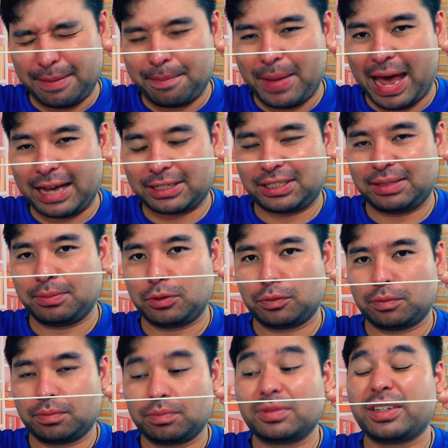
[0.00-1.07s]
the
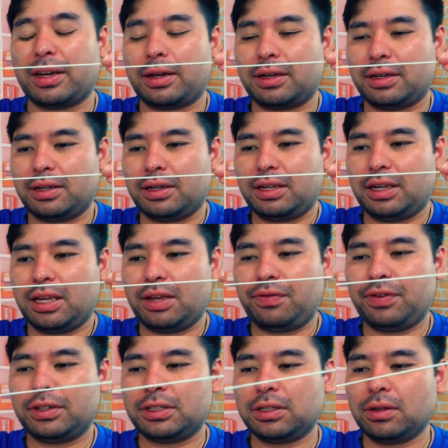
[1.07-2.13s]
maximum. Yeah,
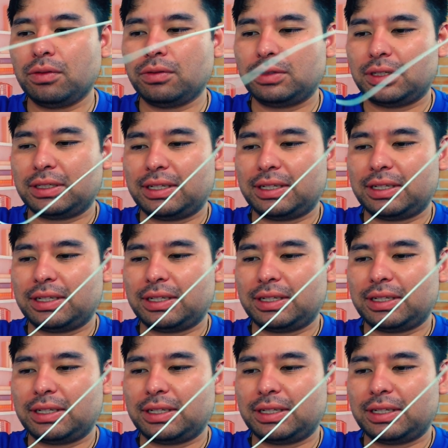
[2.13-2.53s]
if it's loose,